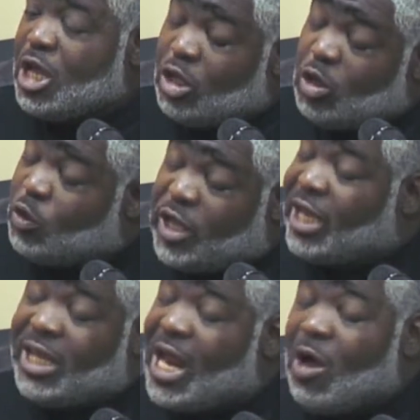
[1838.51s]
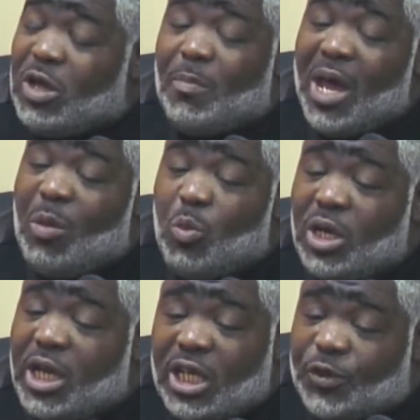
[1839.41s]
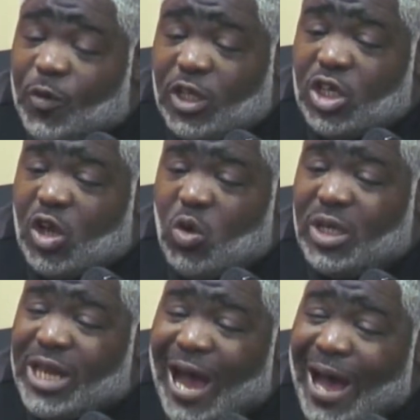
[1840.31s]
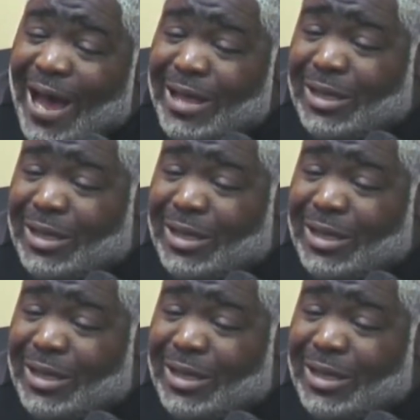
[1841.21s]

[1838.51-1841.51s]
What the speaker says: Do you think that our Imam wanted his friend to go and die?